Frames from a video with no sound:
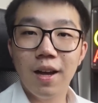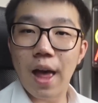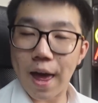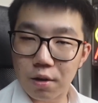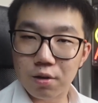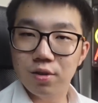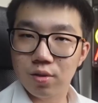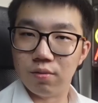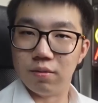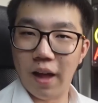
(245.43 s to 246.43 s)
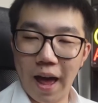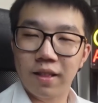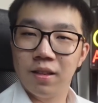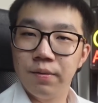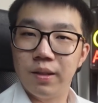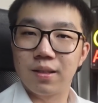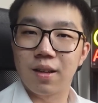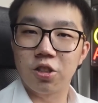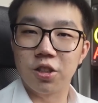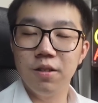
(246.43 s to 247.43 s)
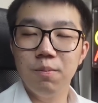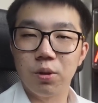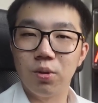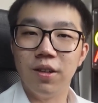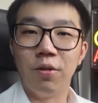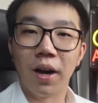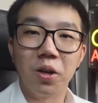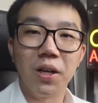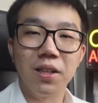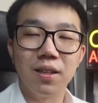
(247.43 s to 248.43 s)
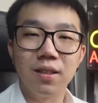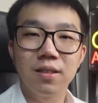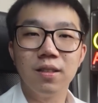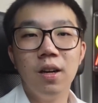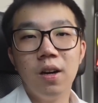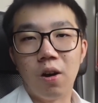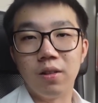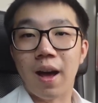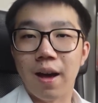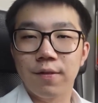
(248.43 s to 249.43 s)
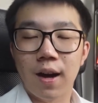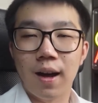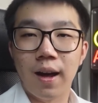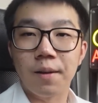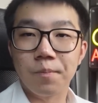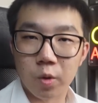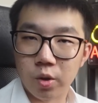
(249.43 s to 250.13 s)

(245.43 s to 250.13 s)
and also the active discussion between the regulators on the HFCA Act,